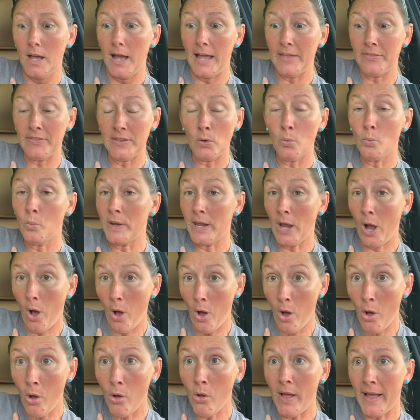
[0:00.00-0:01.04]
I think we
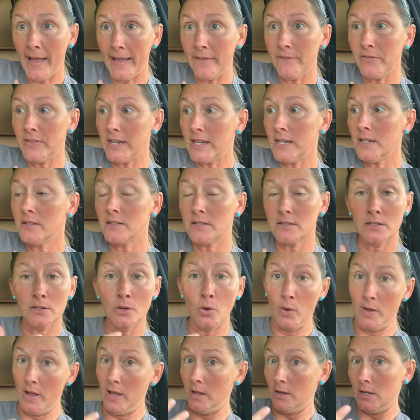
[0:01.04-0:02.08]
all have these.
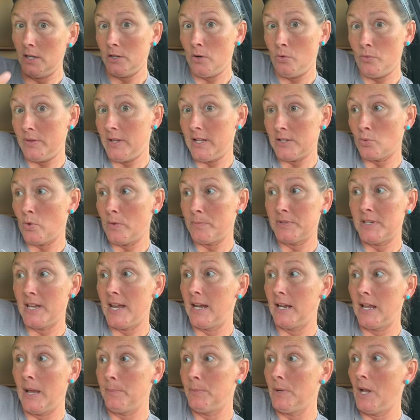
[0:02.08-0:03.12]
So, you know, that's what I'm
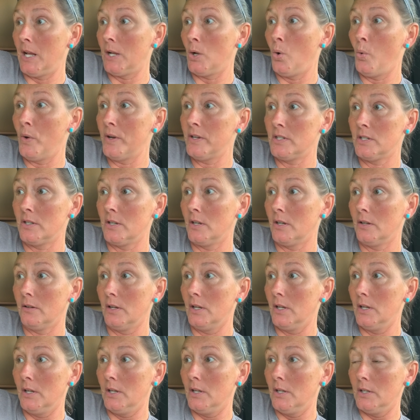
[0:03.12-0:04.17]
saying. I'm not going to
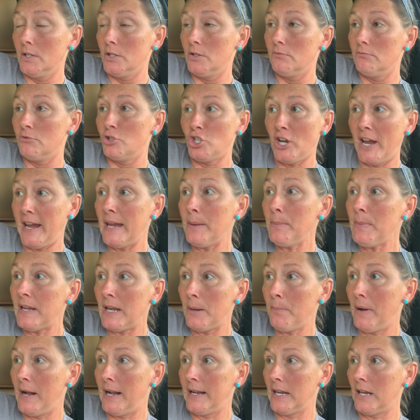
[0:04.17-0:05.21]
shame
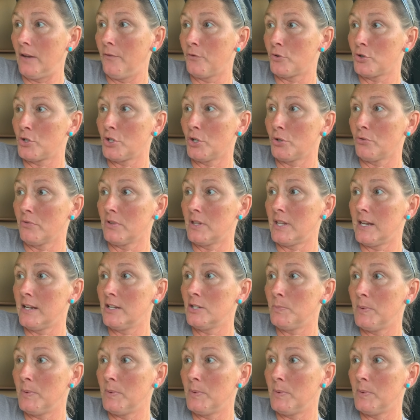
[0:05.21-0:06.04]
anybody for certain things